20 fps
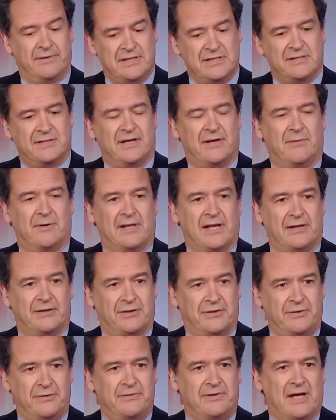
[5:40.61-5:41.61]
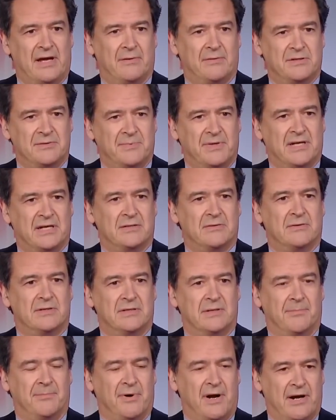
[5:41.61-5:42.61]
The reason they were allowed to do that was because it
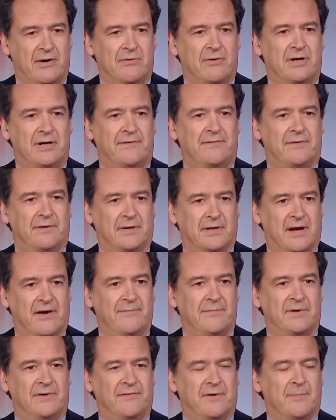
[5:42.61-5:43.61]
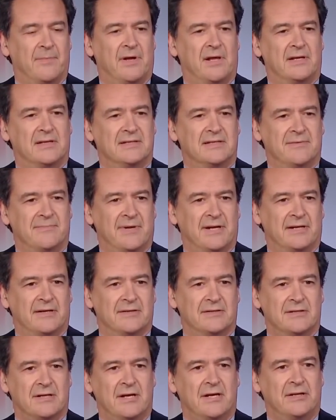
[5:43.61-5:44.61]
was a priority for the government, for
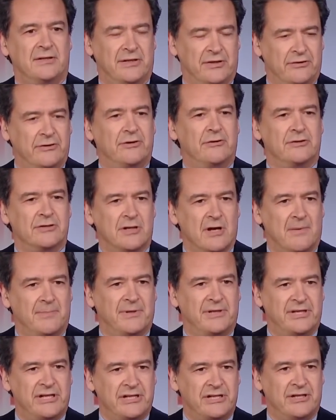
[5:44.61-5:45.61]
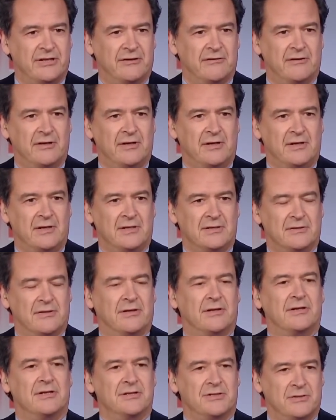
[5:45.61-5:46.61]
policymakers, to introduce competition
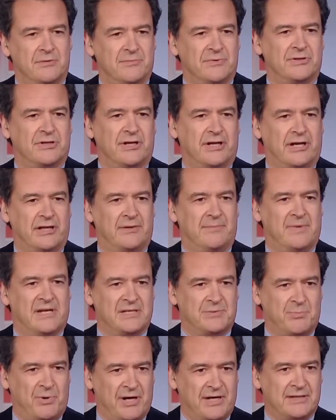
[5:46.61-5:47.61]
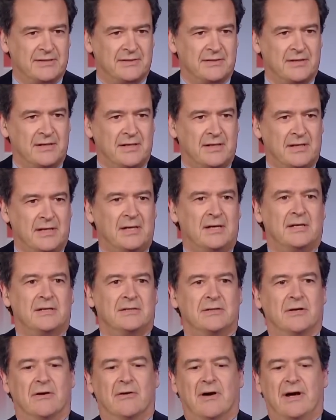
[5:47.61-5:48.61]
so that consumers could get the best price.
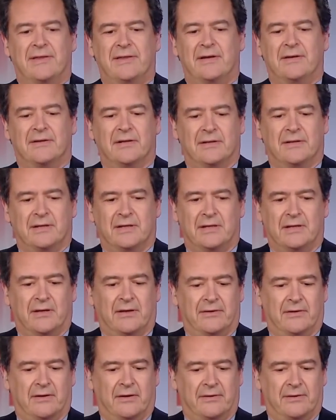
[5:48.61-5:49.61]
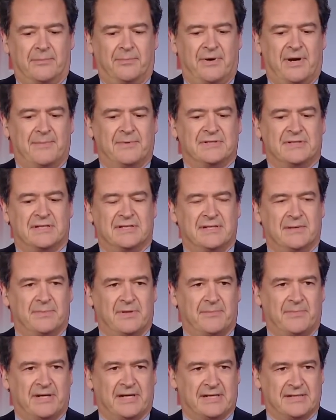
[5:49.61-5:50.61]
So I think that the premise that
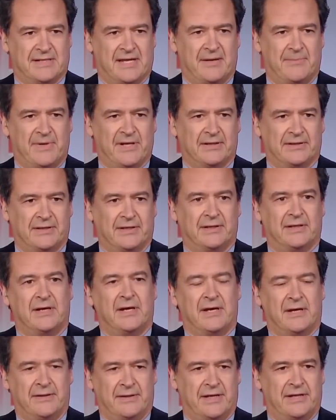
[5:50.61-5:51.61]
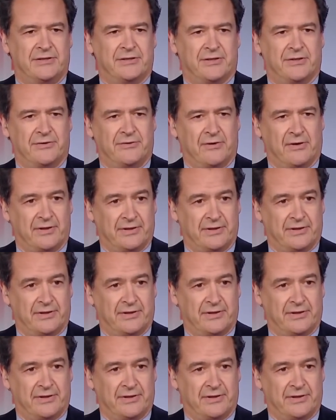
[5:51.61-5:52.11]
simply because they built it, they should